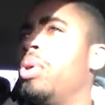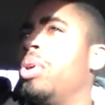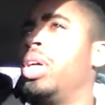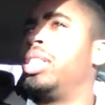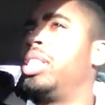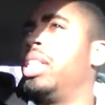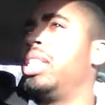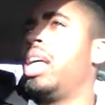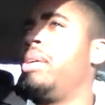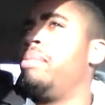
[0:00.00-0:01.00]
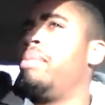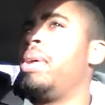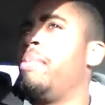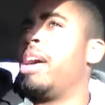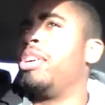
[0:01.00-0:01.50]
for sins they
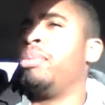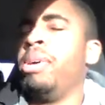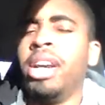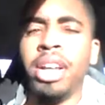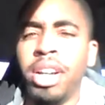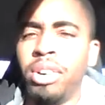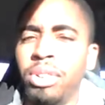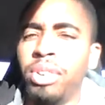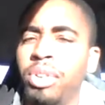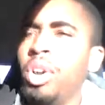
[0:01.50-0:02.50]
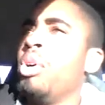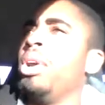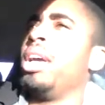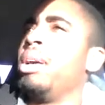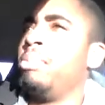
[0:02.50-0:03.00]
might have committed, they don't
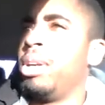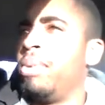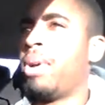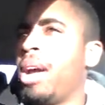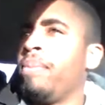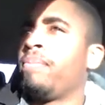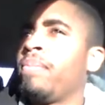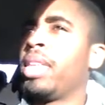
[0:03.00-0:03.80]
know that they committed, right?